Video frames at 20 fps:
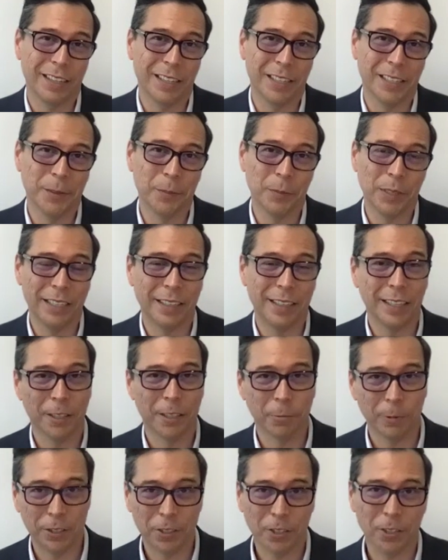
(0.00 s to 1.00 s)
uh, and then
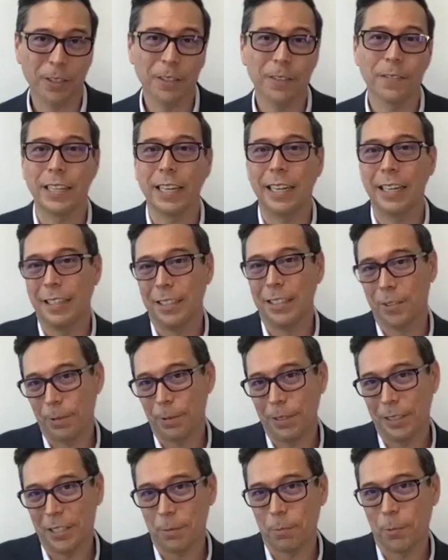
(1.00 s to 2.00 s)
the return of that is
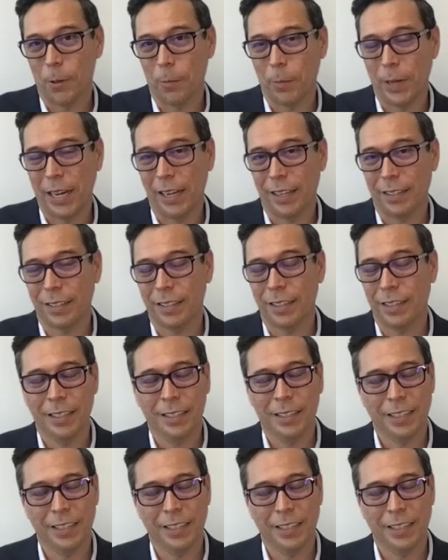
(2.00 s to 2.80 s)
really small mass.